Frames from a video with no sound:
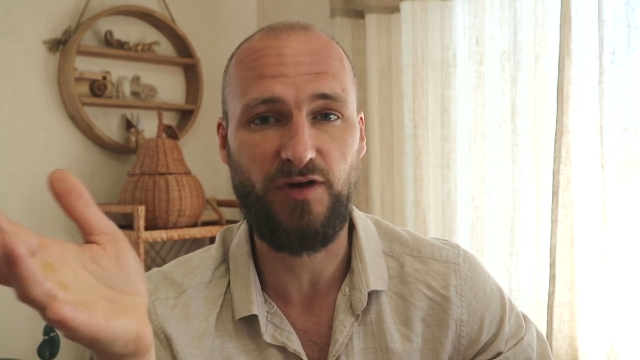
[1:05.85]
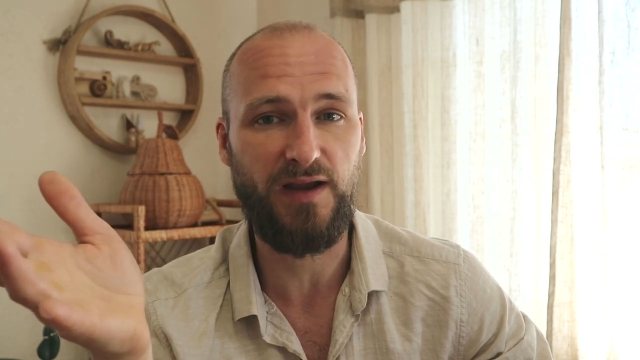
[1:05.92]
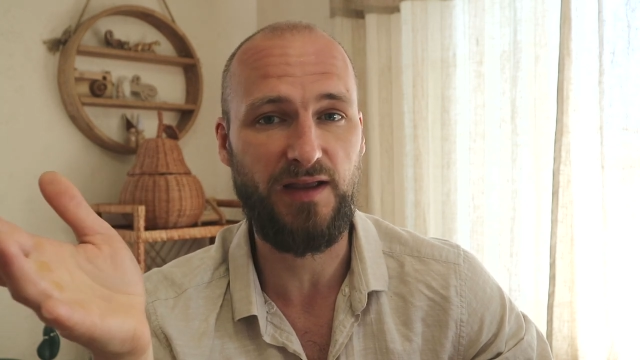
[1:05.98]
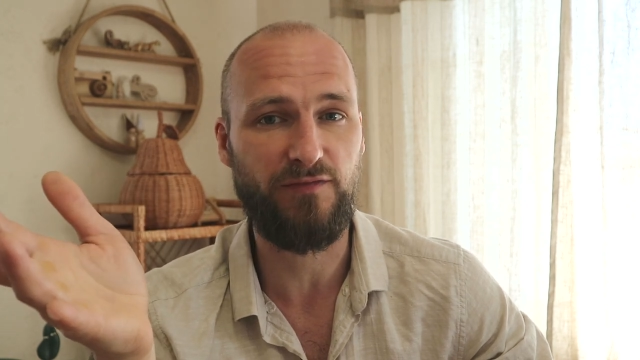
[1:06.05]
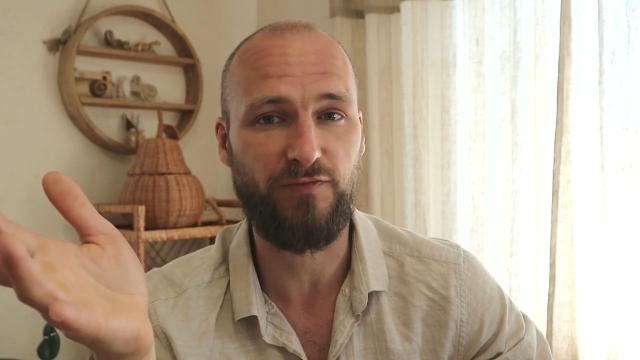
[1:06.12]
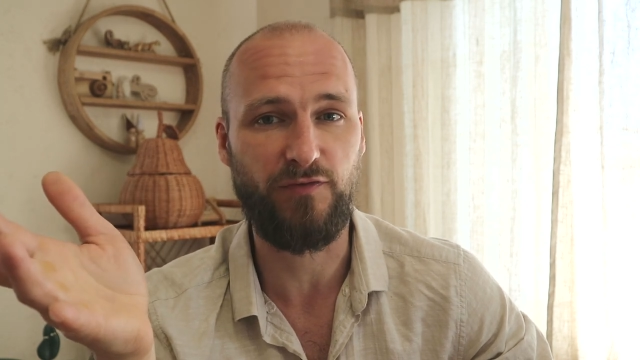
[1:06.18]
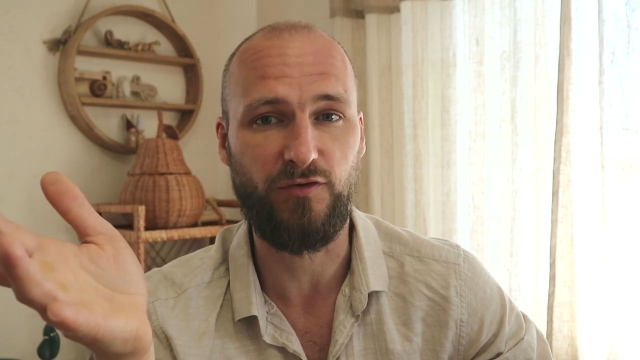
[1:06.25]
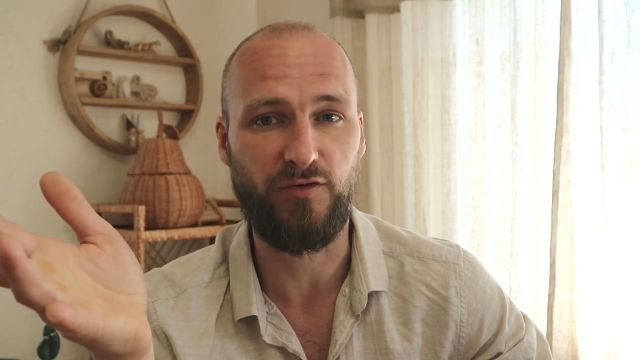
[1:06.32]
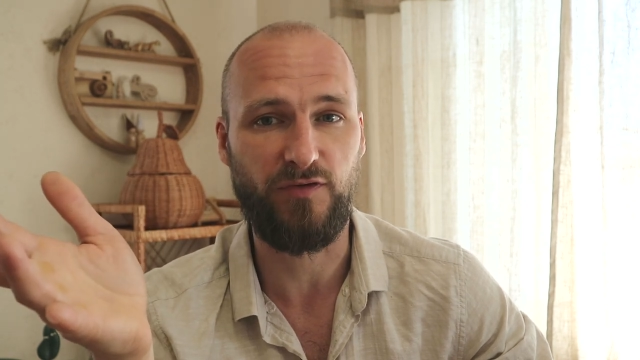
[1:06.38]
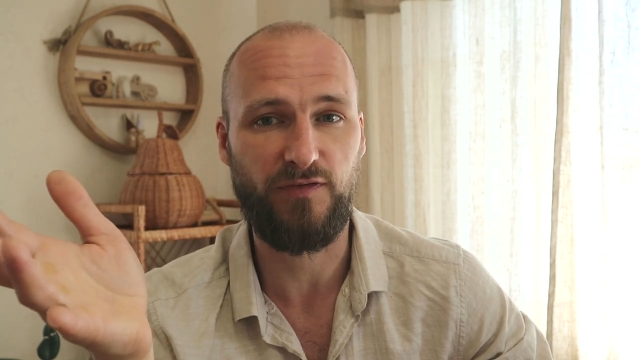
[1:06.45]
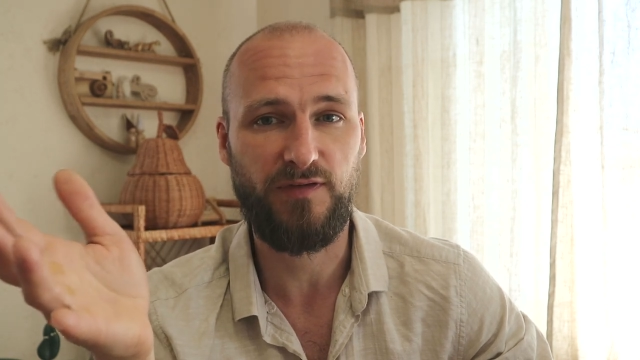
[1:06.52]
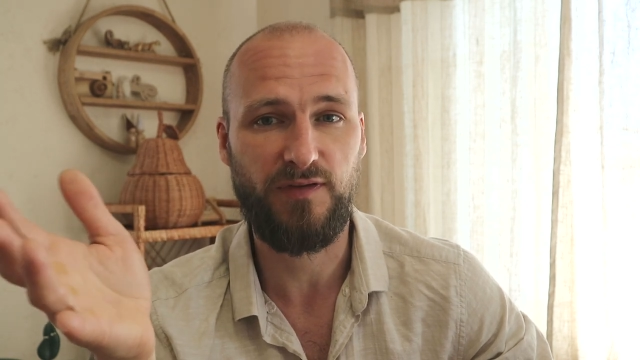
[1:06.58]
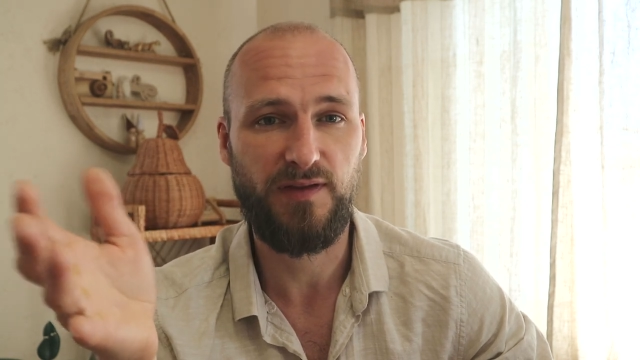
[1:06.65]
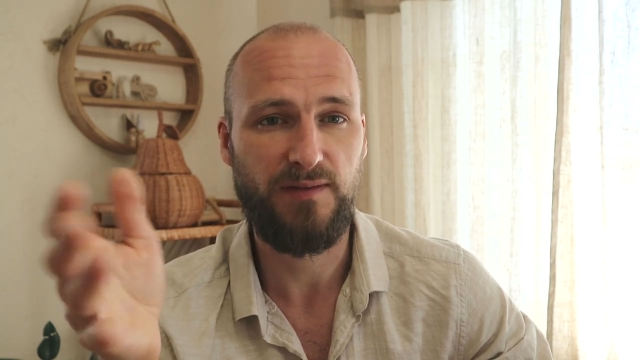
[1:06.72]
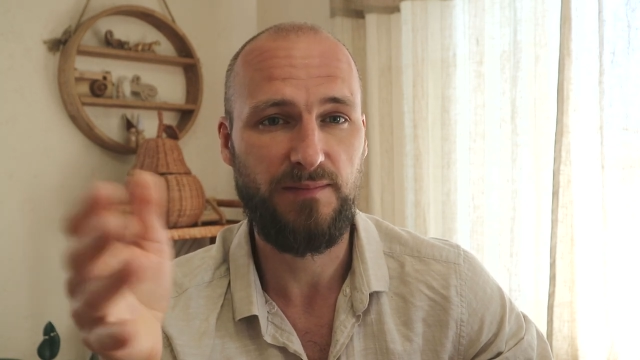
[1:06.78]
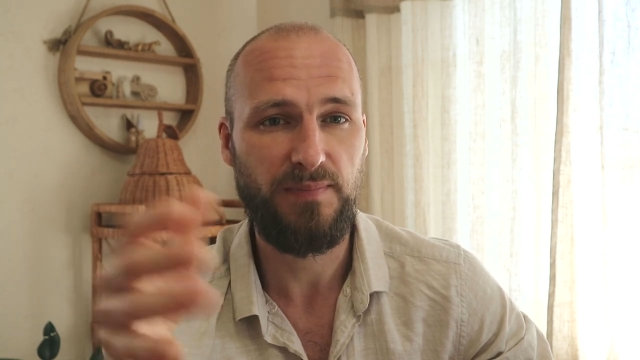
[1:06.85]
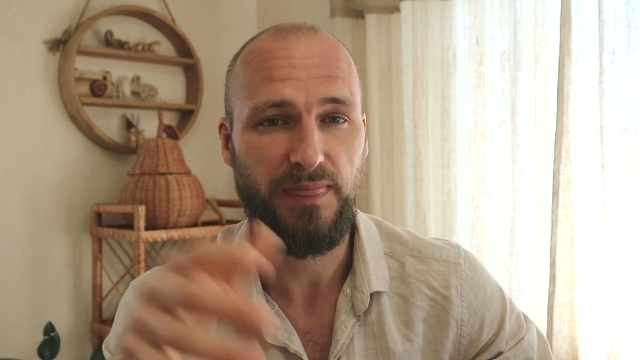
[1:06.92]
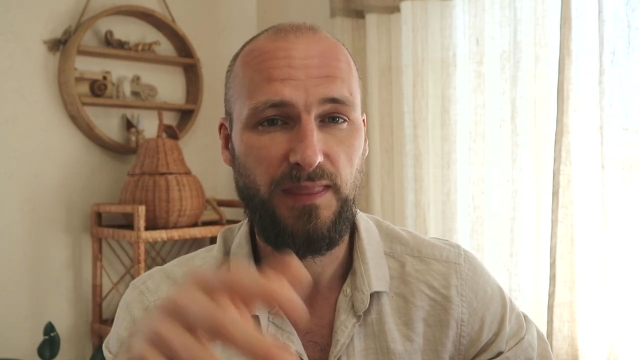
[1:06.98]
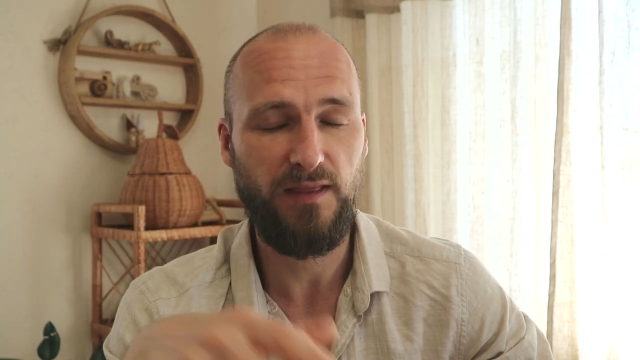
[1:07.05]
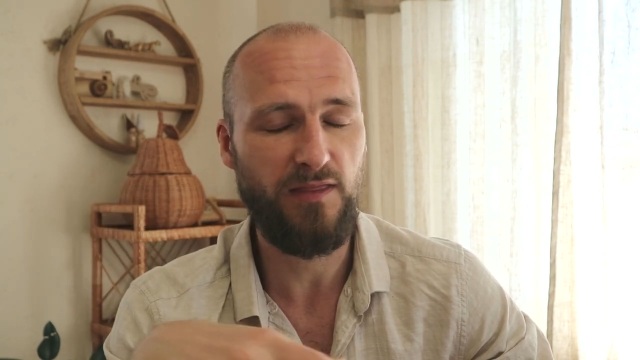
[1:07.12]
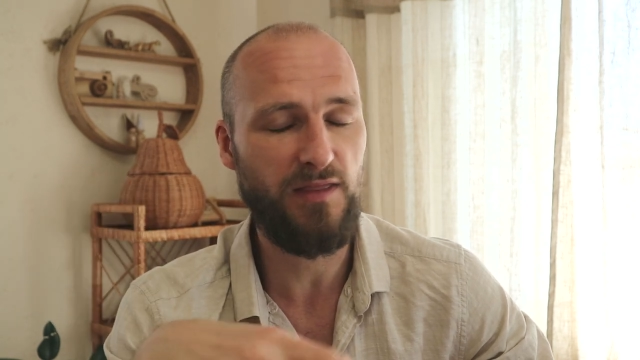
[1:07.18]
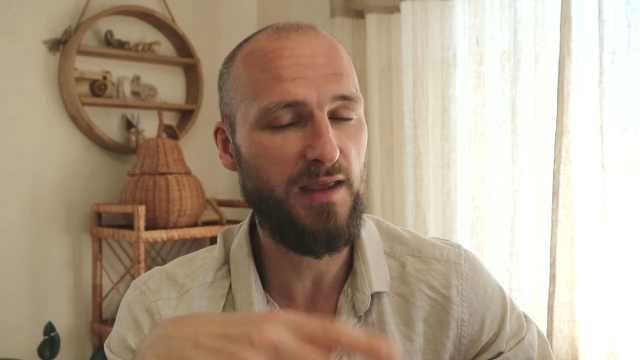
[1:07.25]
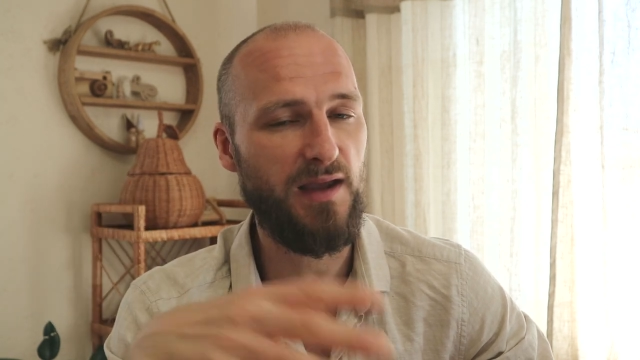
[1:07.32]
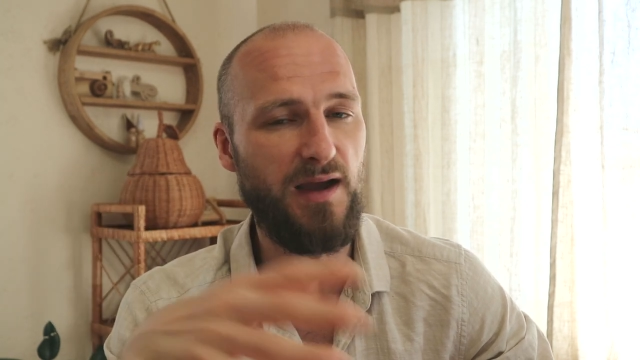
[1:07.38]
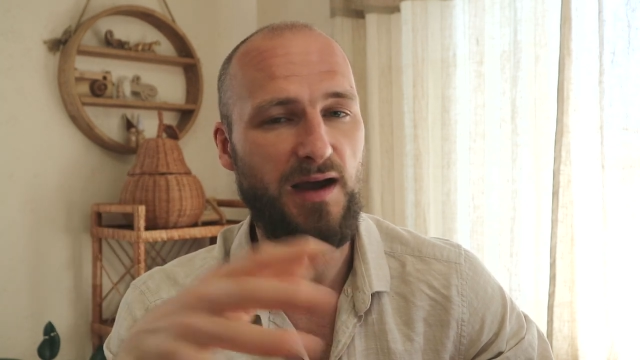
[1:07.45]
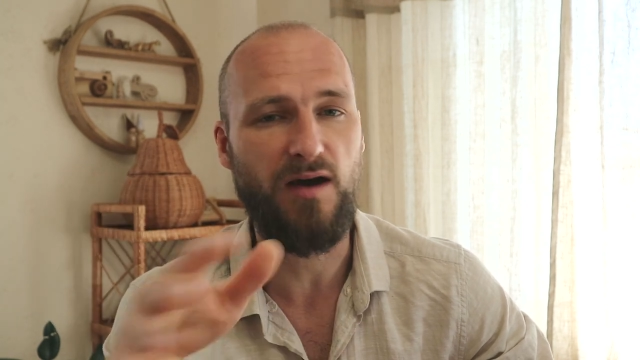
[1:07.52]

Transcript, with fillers: dried fruits. They